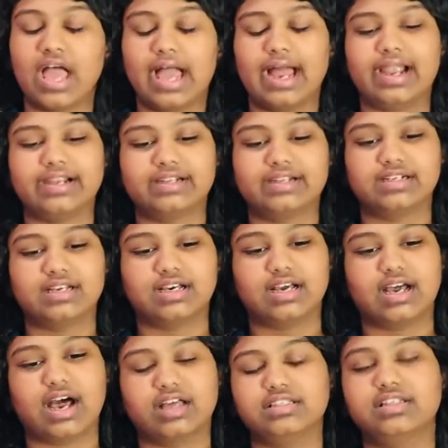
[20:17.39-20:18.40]
And
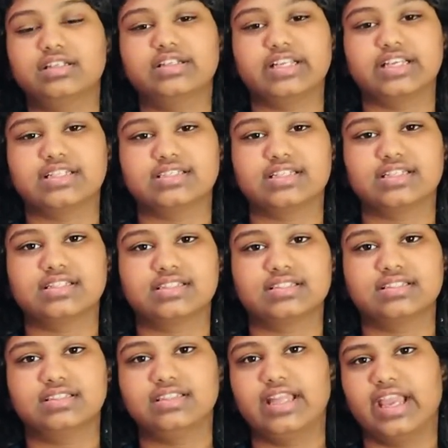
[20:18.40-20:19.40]
other reasons,
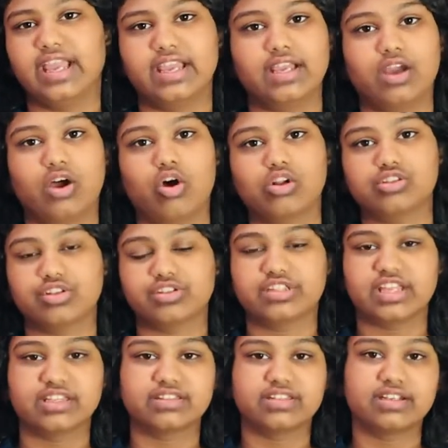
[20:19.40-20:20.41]
they also
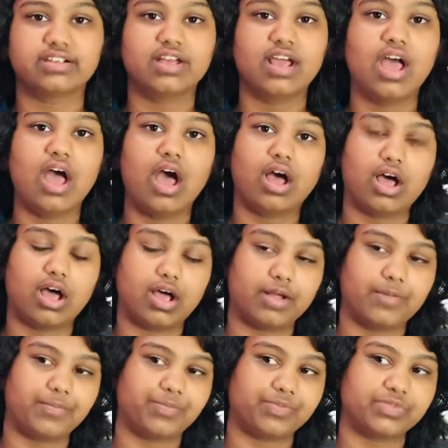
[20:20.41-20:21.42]
think that
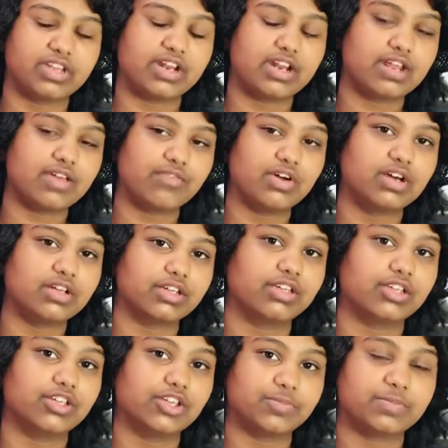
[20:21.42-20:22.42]
the river
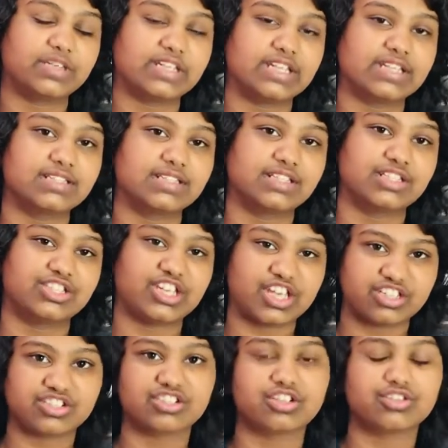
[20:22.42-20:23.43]
Euphrates
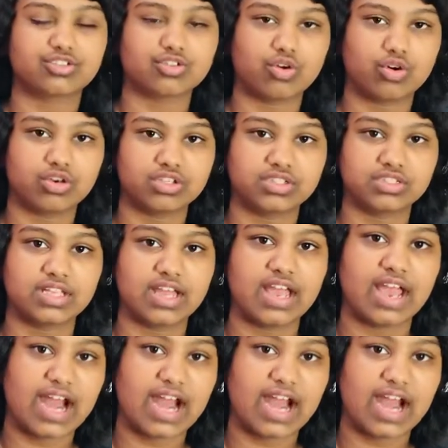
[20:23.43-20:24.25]
changed its course,